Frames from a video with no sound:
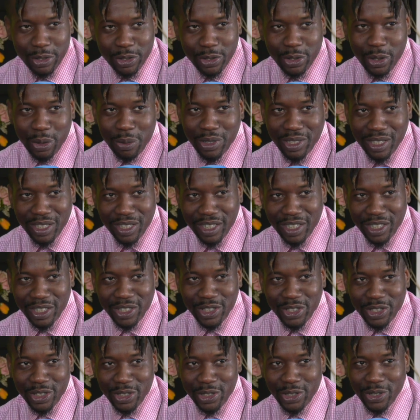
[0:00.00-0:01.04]
so much
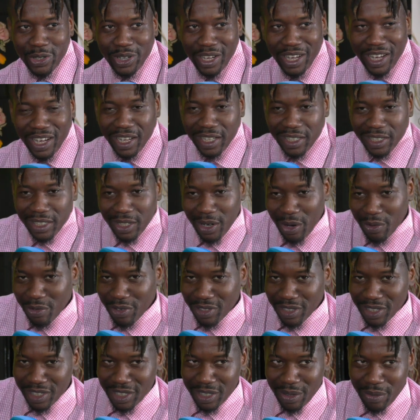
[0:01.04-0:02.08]
things in your hands,
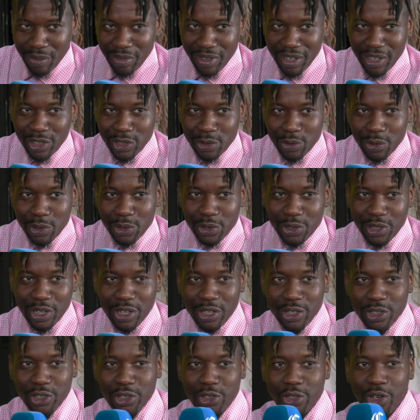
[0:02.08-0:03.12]
obviously some things will
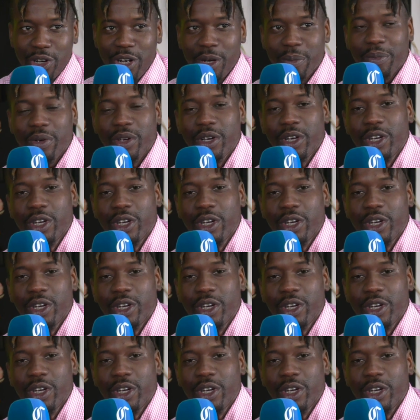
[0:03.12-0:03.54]
drop.